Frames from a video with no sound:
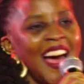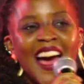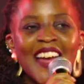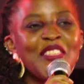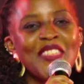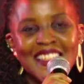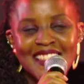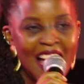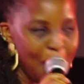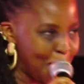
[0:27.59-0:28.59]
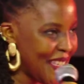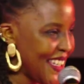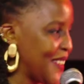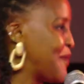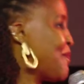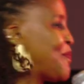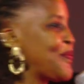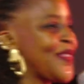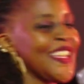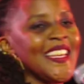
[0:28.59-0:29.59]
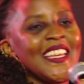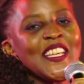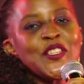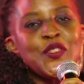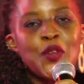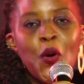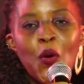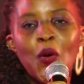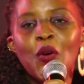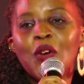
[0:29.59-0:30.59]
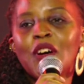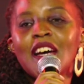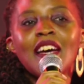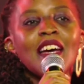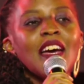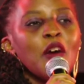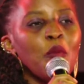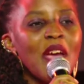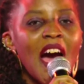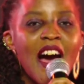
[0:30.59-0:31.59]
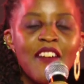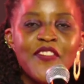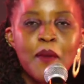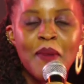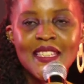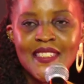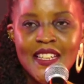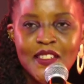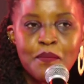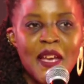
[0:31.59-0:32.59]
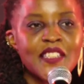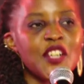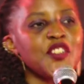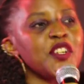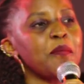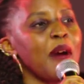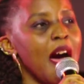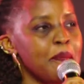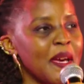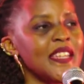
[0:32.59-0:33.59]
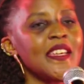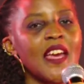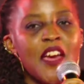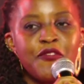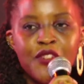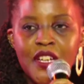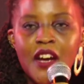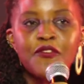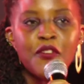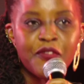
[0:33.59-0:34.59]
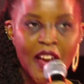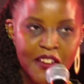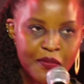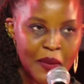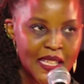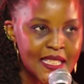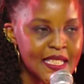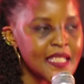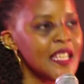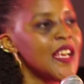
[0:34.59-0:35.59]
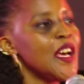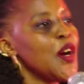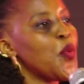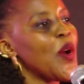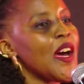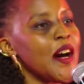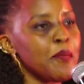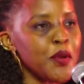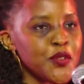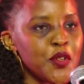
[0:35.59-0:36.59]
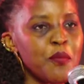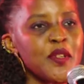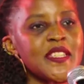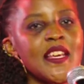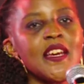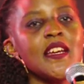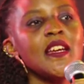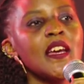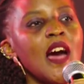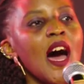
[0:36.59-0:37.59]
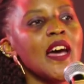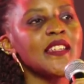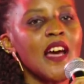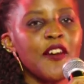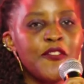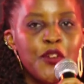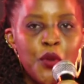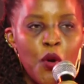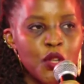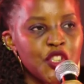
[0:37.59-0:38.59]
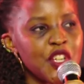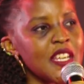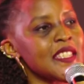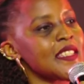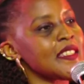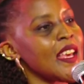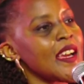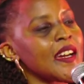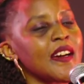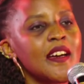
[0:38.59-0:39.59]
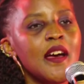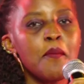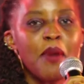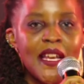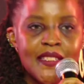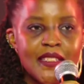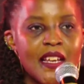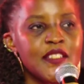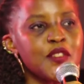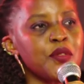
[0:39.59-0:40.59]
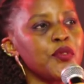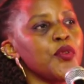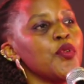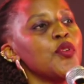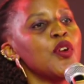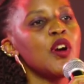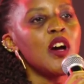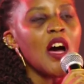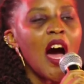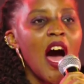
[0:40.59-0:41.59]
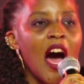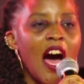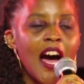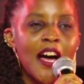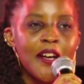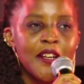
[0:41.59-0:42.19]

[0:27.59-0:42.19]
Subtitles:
And things are happening. So, we have the pastor's mentorship happening every year for 5 months, where Apostle Mose and a few coaches take pastors through a